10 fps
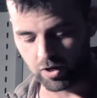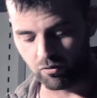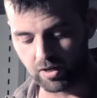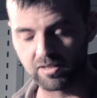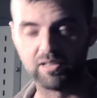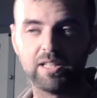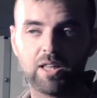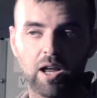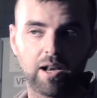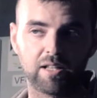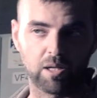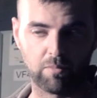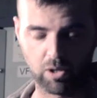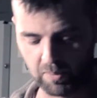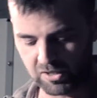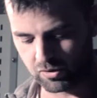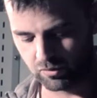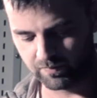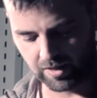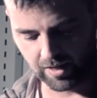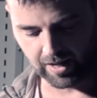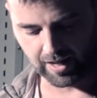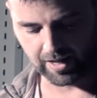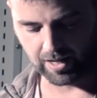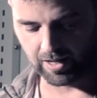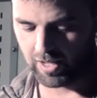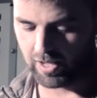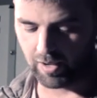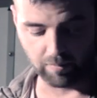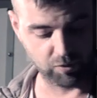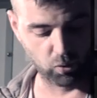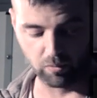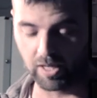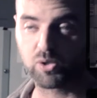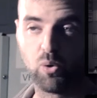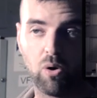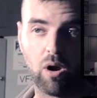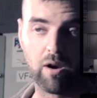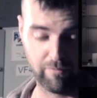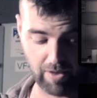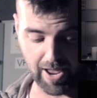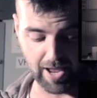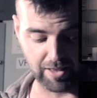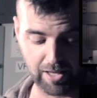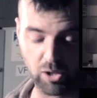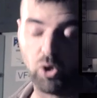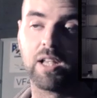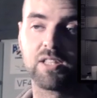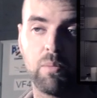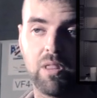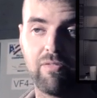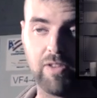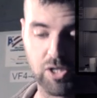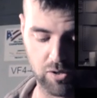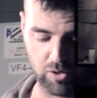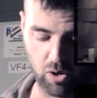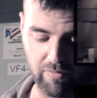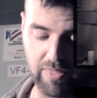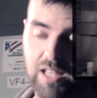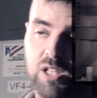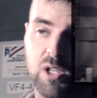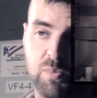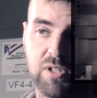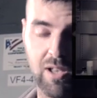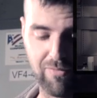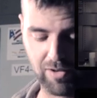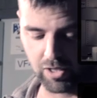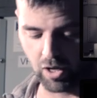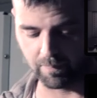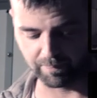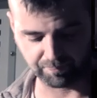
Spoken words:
We've recently done a similar pistol. So let's go ahead and look at some of the features of this specific gun.